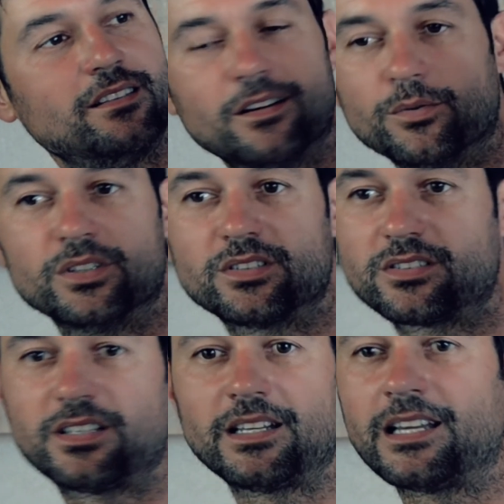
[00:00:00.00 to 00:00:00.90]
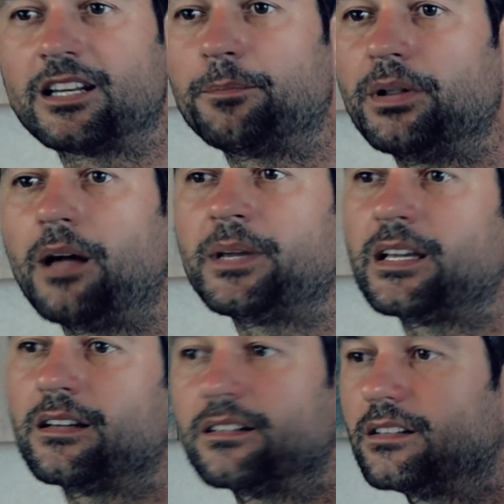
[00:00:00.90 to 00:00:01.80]
that was sitting in a
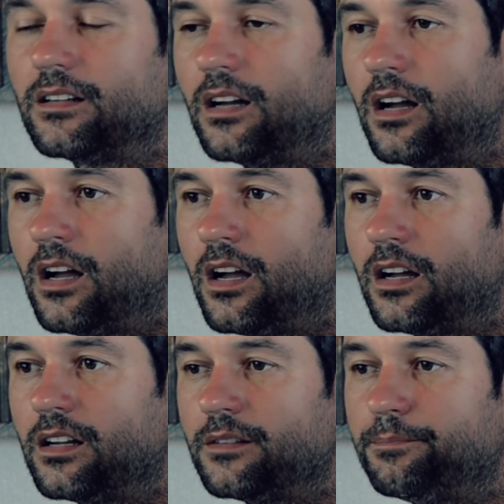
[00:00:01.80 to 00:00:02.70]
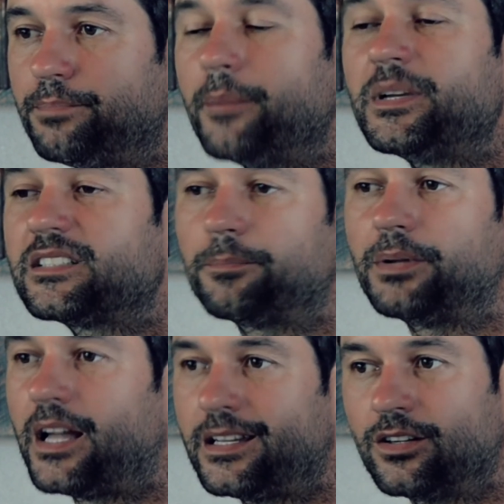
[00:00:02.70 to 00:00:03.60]
plumbing
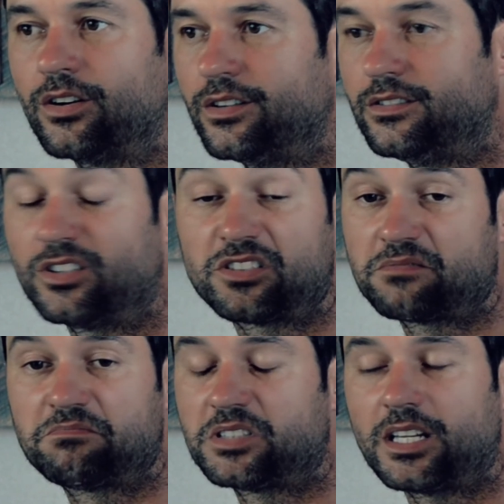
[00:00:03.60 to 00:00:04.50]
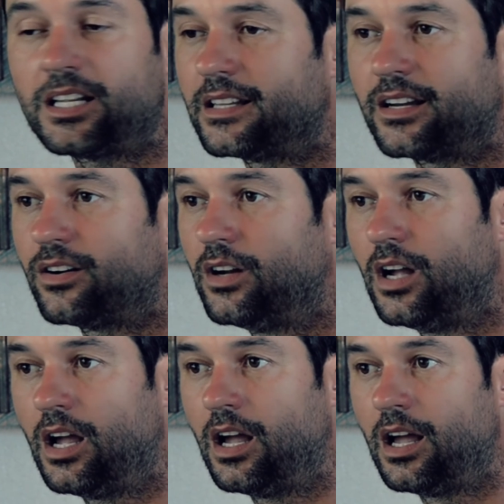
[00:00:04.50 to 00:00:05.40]
supply yard, just sitting there,
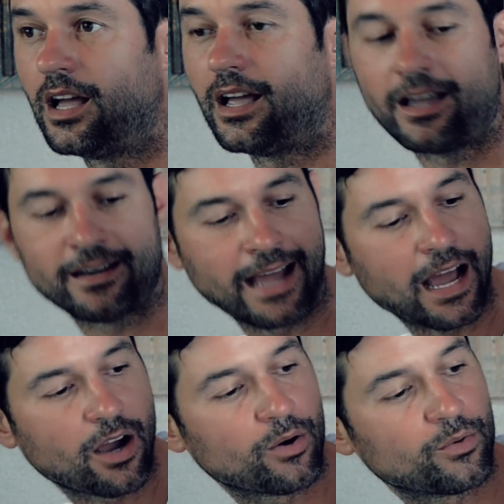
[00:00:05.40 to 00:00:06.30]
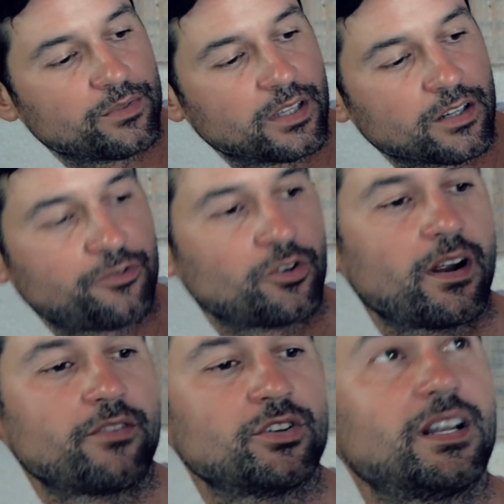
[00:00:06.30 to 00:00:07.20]
and now their
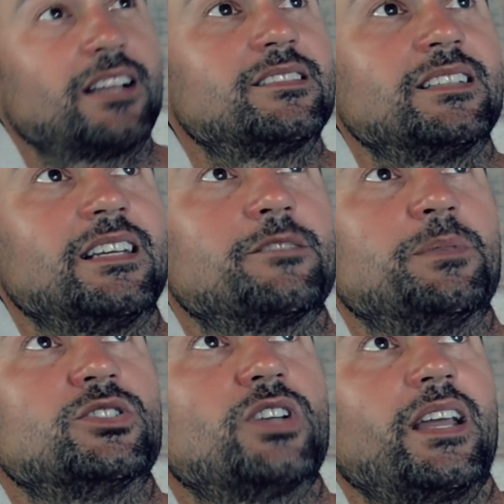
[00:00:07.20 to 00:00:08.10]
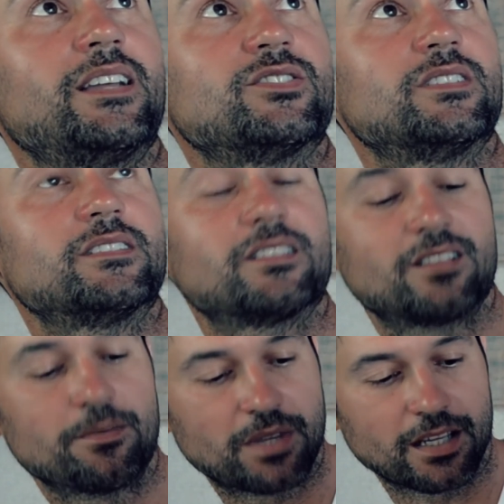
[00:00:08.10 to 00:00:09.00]
forever destiny has been changed into
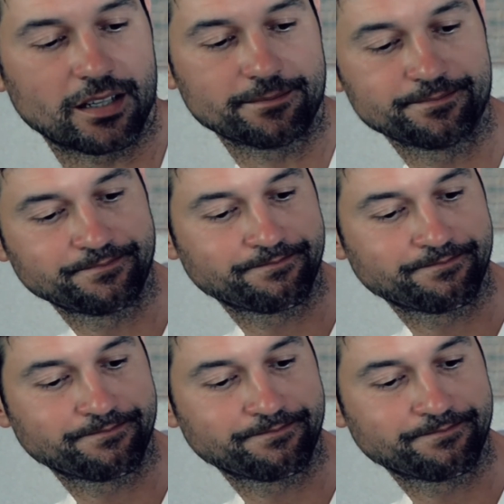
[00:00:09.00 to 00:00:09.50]
something